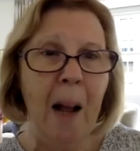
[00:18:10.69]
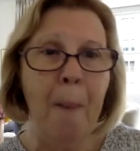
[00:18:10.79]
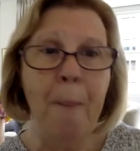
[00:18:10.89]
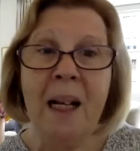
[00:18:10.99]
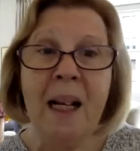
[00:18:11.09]

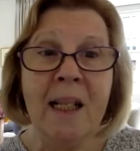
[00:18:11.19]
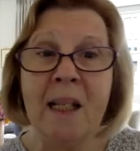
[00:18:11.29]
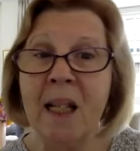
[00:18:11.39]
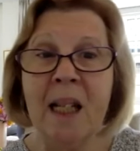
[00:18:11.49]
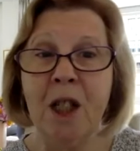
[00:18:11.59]
Many
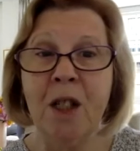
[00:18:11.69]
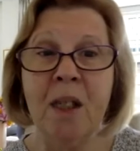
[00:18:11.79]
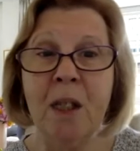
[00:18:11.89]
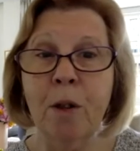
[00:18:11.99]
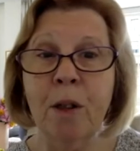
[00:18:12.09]
teachers
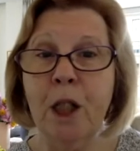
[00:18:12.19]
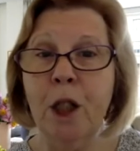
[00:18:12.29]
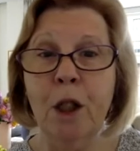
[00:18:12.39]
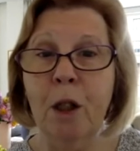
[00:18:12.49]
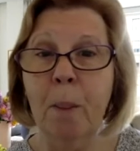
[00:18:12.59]
still need to
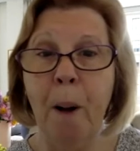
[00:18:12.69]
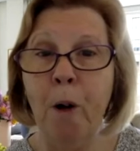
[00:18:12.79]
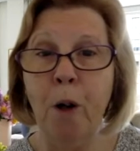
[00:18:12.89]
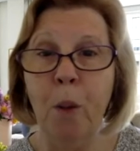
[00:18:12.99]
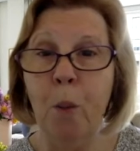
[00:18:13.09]
do the
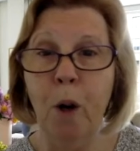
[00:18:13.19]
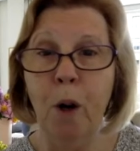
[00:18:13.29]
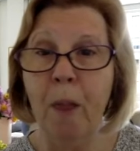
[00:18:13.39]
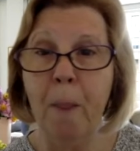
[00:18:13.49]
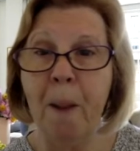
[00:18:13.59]
bulk of the
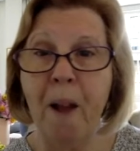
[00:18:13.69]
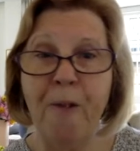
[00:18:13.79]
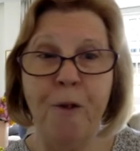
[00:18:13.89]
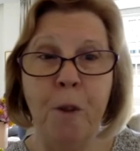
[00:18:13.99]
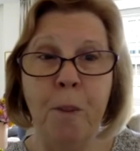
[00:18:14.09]
work on the
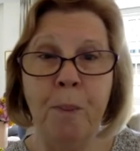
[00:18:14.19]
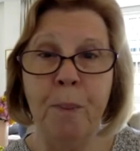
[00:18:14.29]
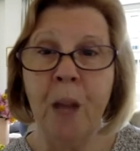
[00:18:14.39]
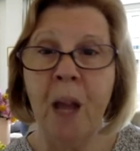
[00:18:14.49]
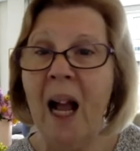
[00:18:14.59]
platform,
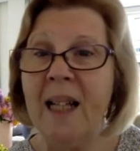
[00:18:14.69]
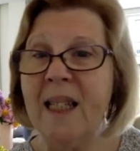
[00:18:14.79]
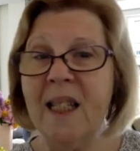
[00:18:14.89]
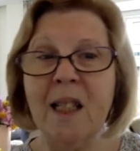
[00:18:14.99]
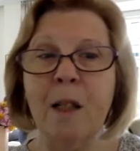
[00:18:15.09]
as
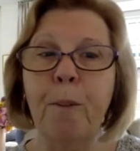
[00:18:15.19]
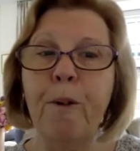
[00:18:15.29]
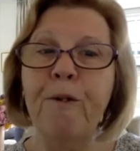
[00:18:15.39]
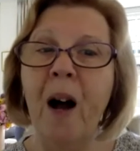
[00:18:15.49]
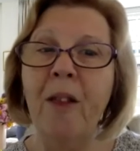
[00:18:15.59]
it doesn't
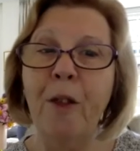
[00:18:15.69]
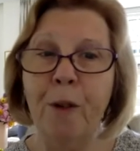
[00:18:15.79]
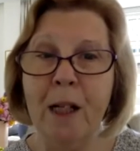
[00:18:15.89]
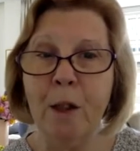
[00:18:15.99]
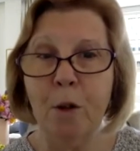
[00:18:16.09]
provide the
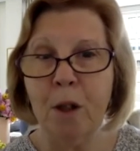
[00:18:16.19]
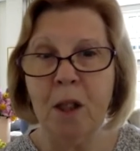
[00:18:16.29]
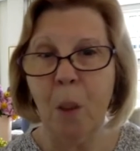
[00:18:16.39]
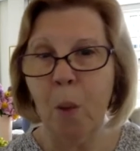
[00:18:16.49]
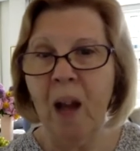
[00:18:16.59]
resources
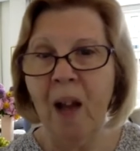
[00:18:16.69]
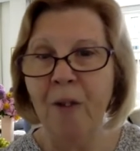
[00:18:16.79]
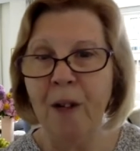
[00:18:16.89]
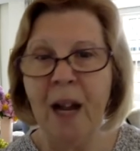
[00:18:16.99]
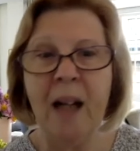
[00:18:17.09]
that we have
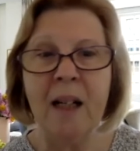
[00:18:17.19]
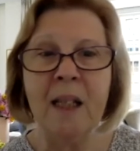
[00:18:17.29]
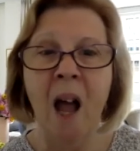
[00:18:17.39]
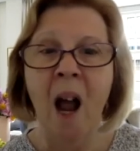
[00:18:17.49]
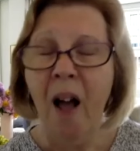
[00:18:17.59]
on ours.